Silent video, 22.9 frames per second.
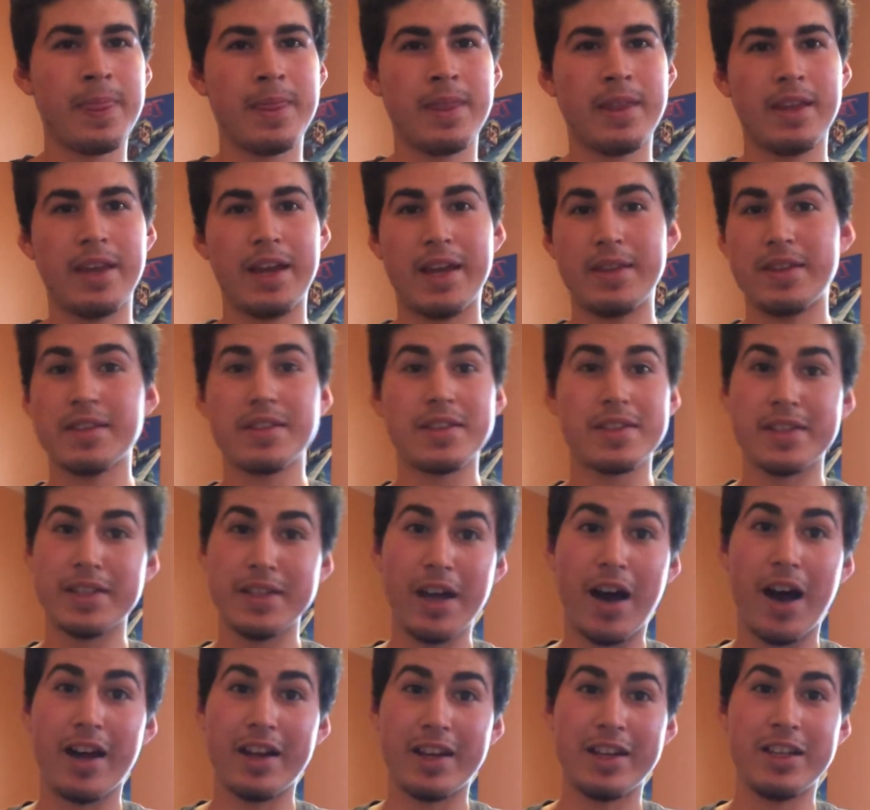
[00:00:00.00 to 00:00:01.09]
And this is
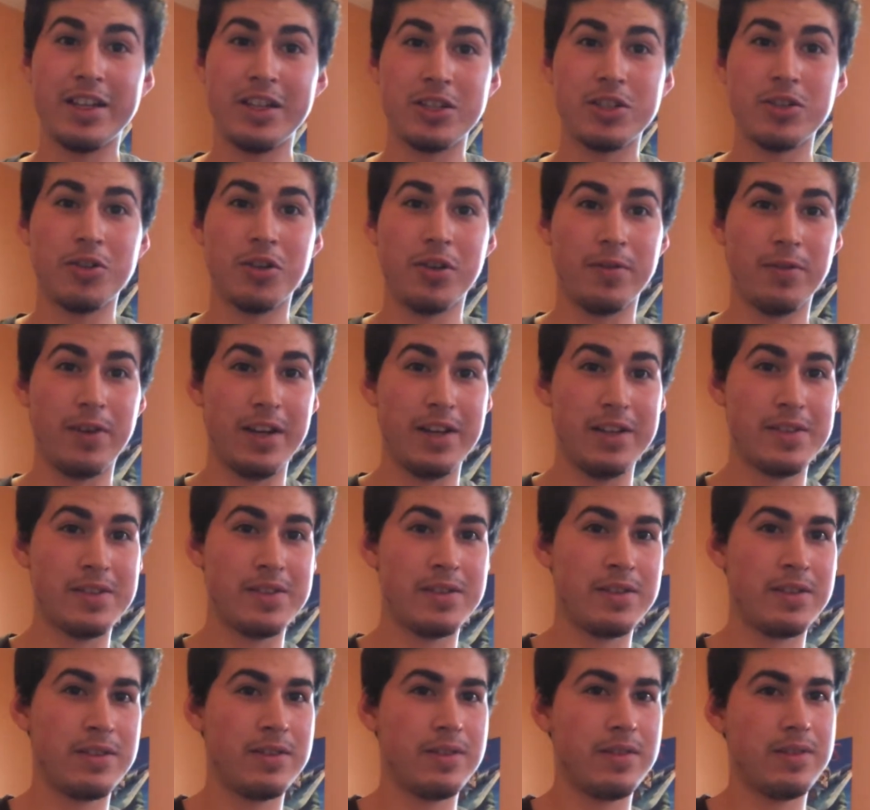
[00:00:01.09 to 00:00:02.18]
not an issue of race.
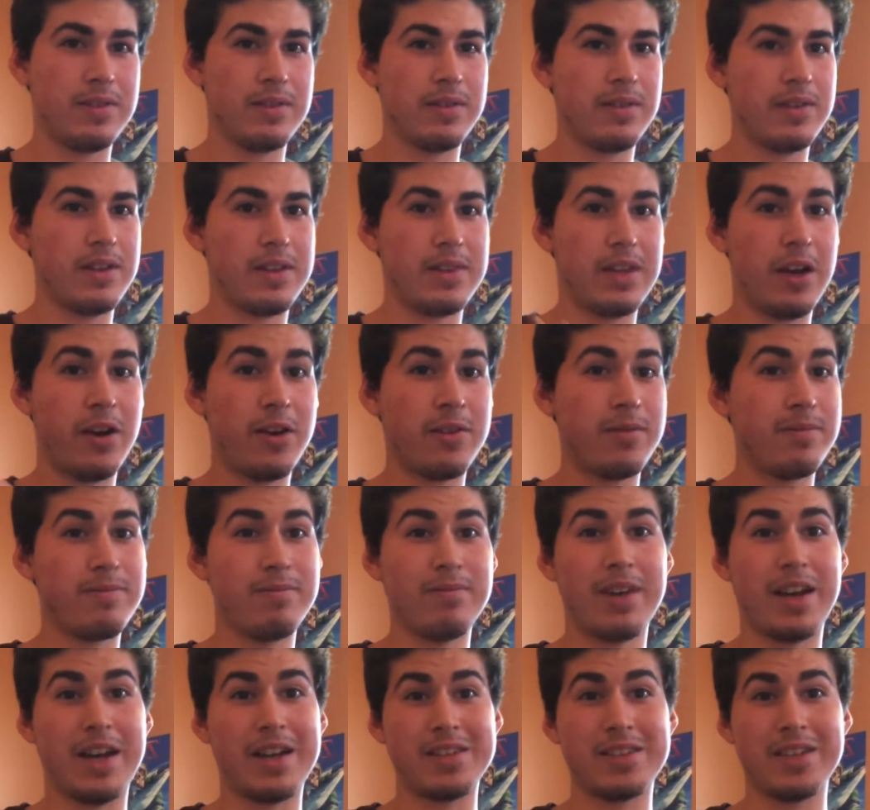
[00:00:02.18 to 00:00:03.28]
There,
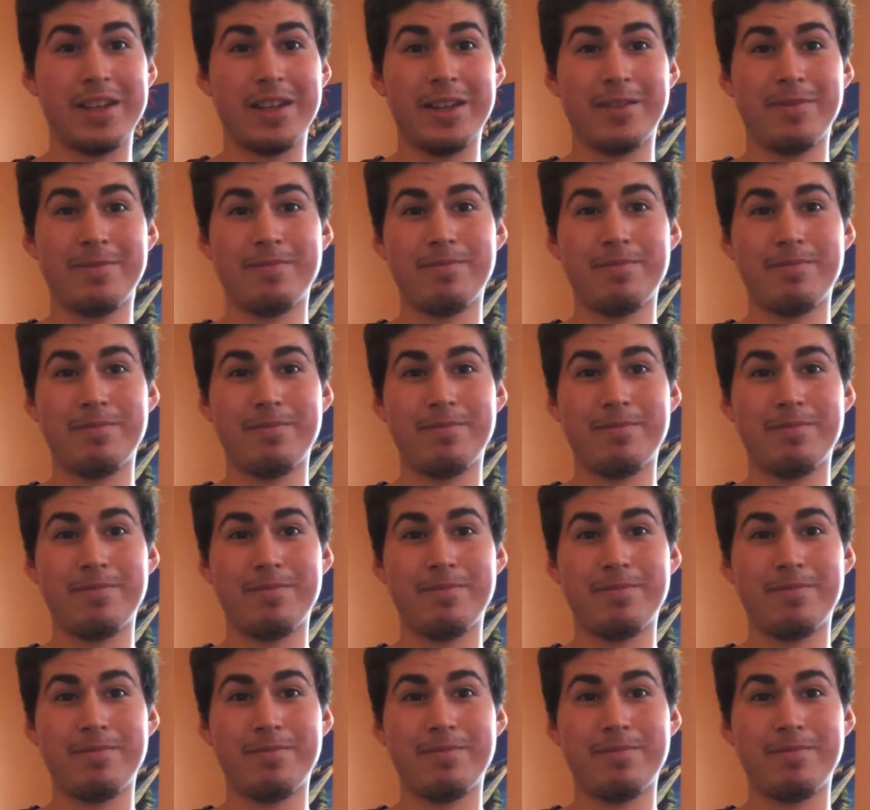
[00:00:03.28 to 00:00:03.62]
I said it.